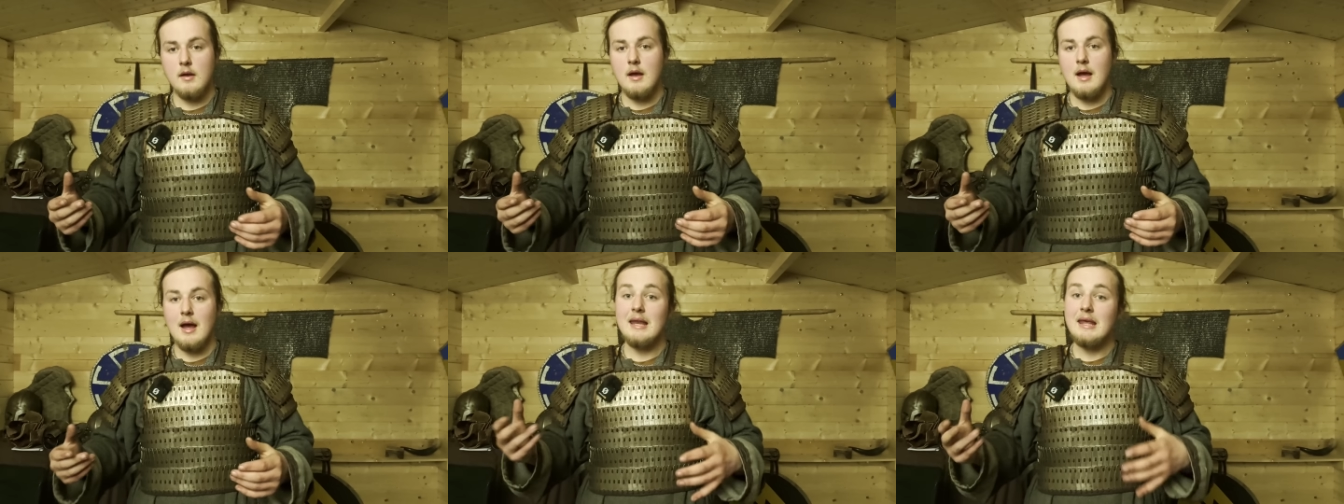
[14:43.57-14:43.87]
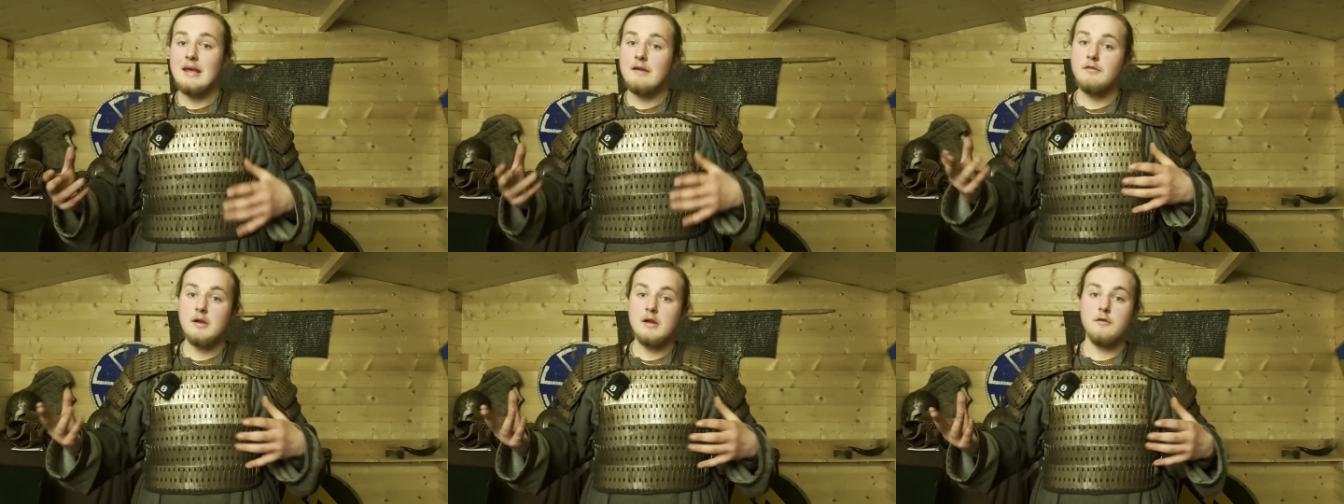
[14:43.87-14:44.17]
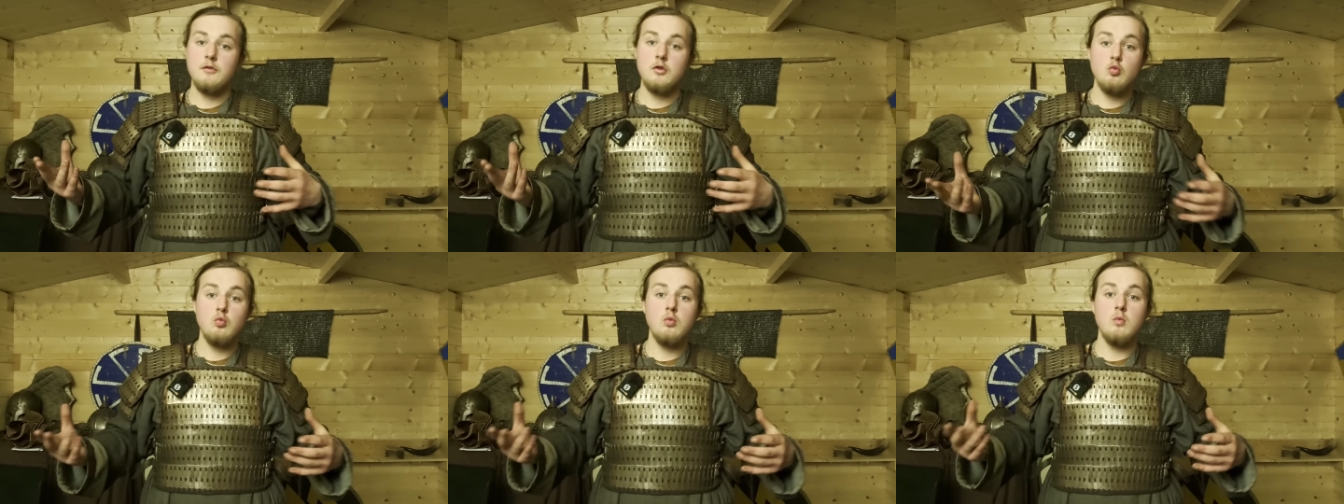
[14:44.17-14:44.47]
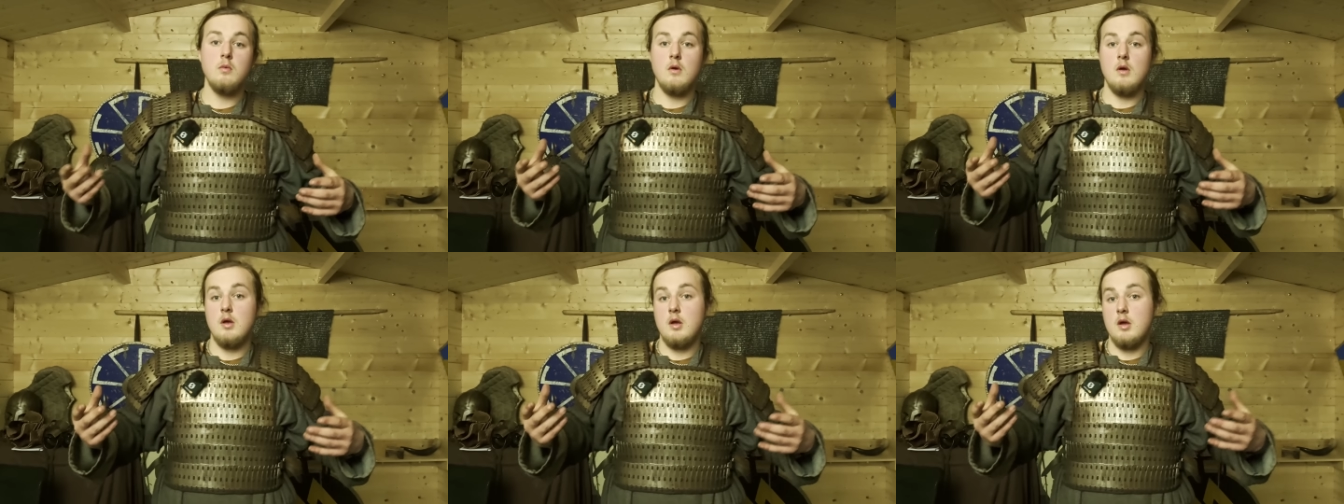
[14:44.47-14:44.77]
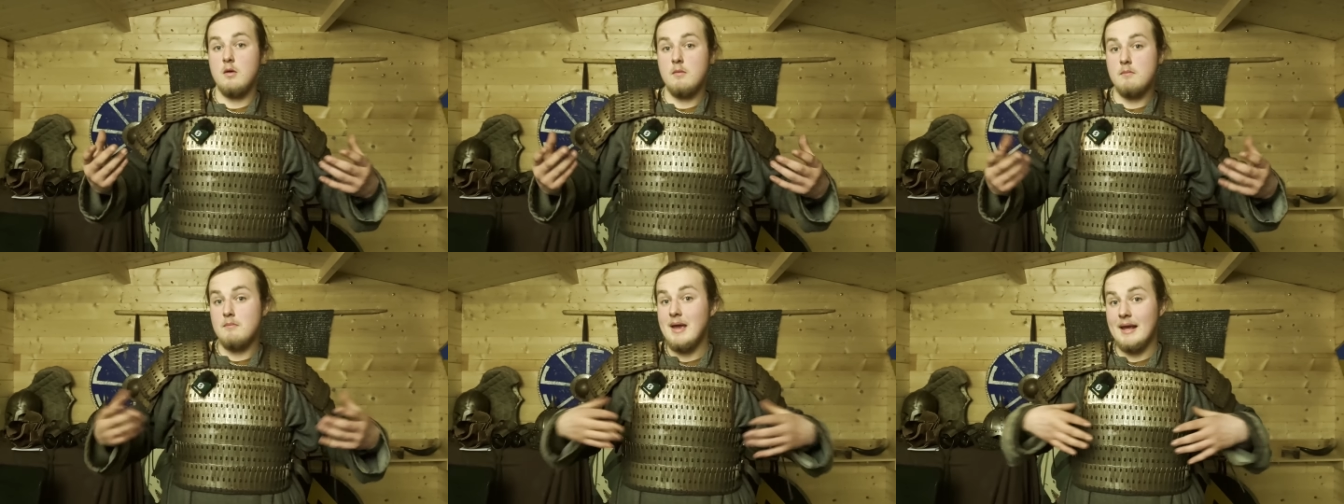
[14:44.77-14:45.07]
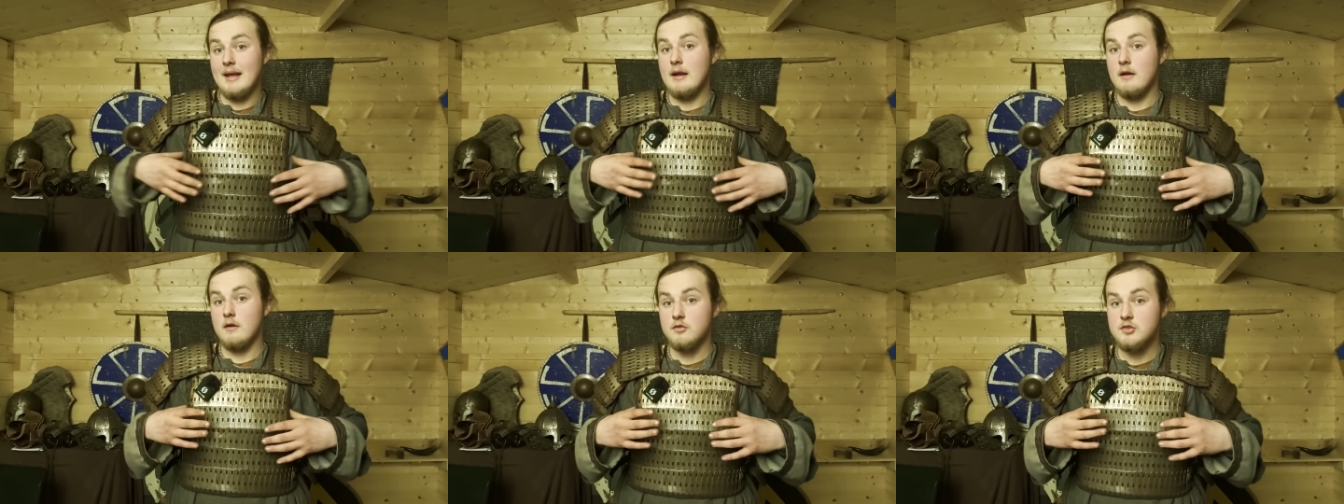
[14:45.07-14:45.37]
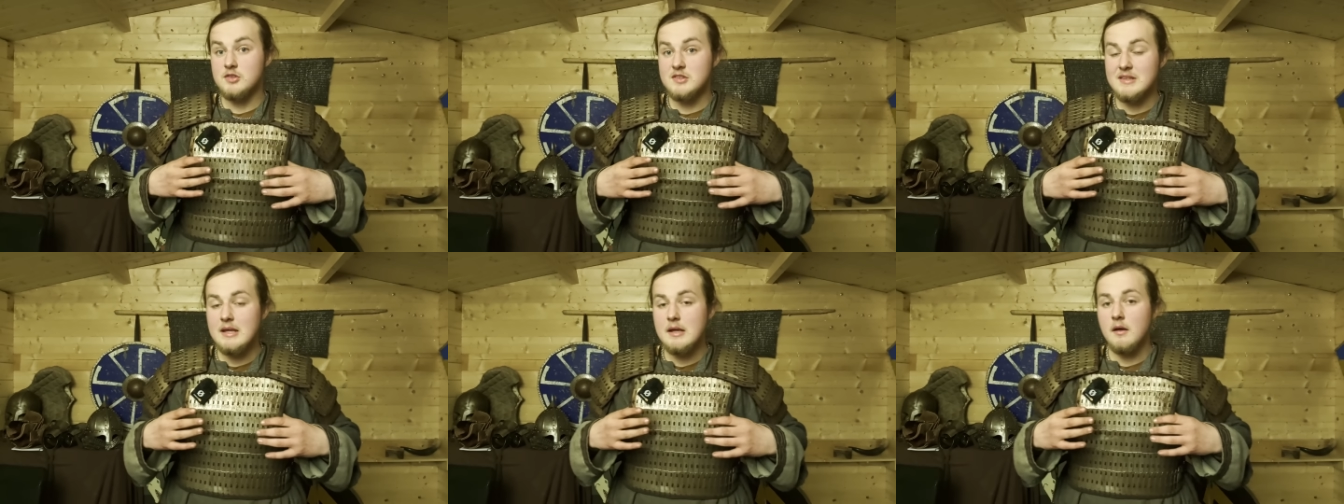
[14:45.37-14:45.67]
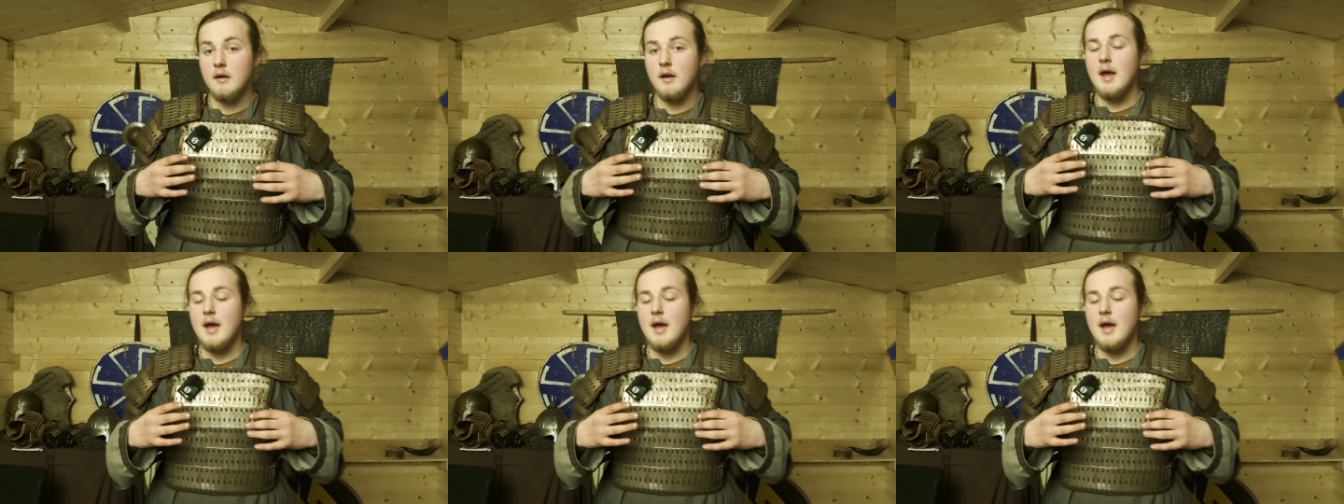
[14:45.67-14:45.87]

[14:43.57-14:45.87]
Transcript: And even if you make it out of steel,